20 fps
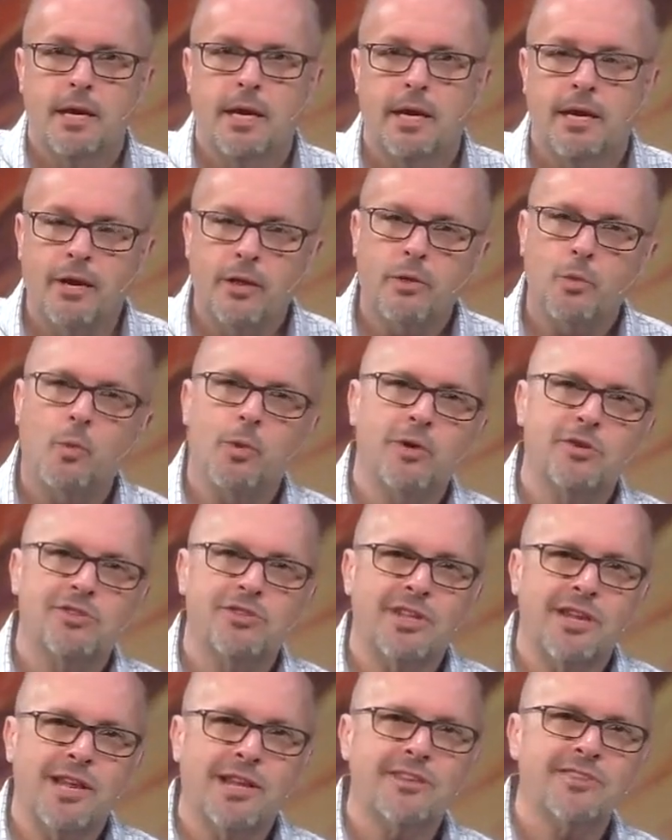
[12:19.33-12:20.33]
In other
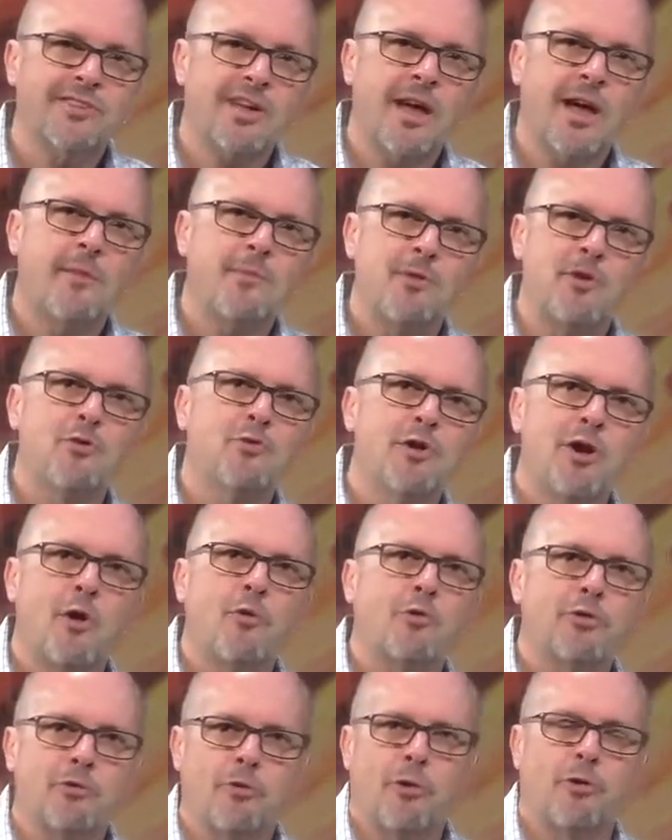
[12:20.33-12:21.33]
words, the next time you
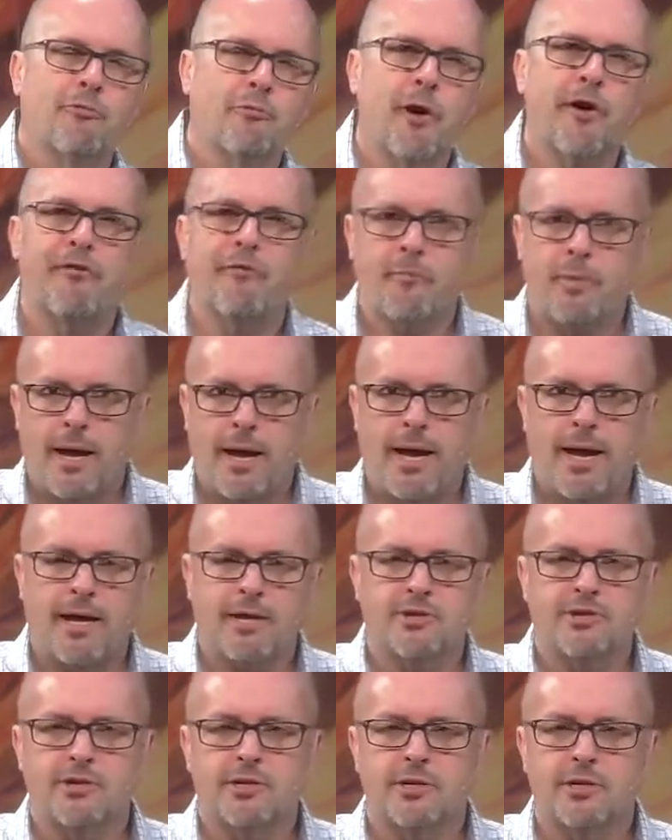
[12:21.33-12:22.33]
go through a rough
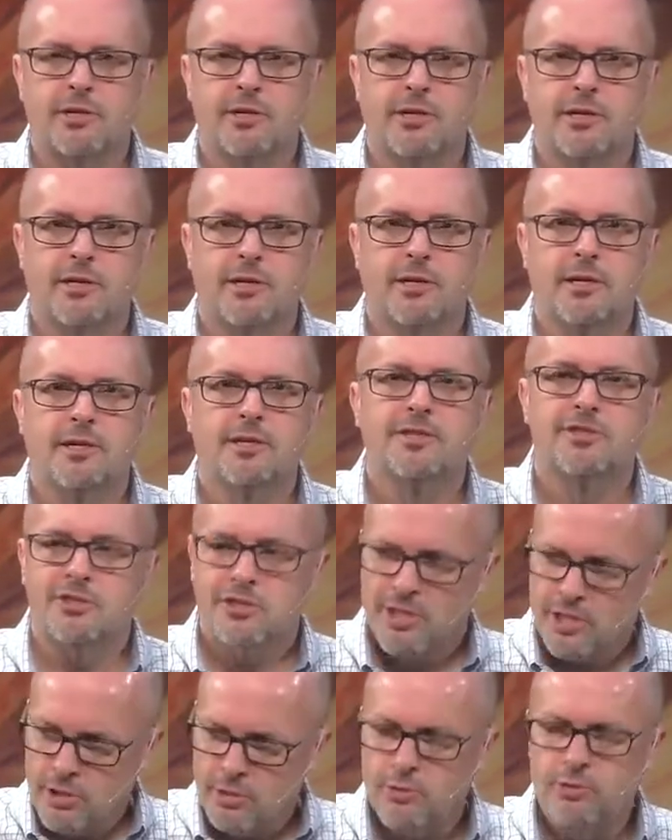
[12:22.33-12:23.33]
patch,
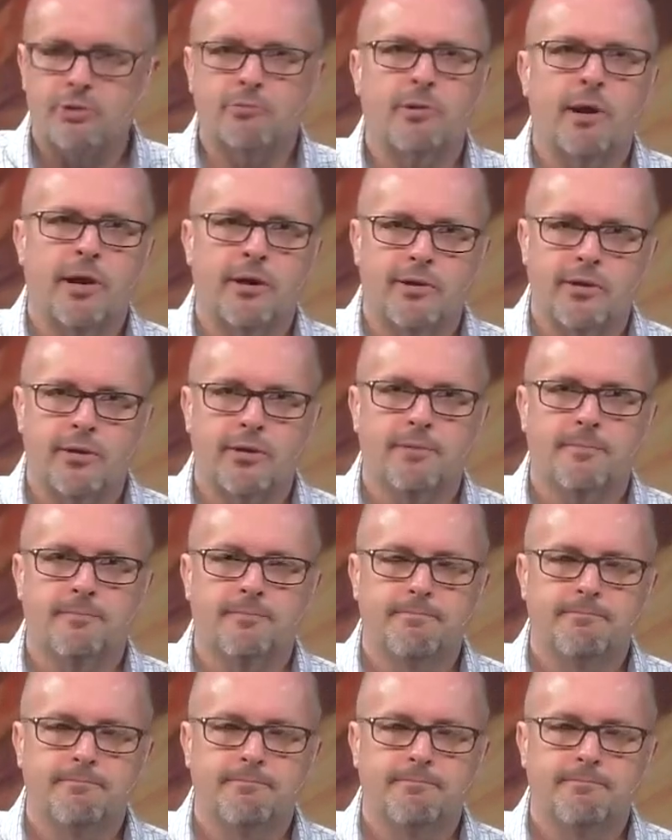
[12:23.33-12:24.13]
see who's around you.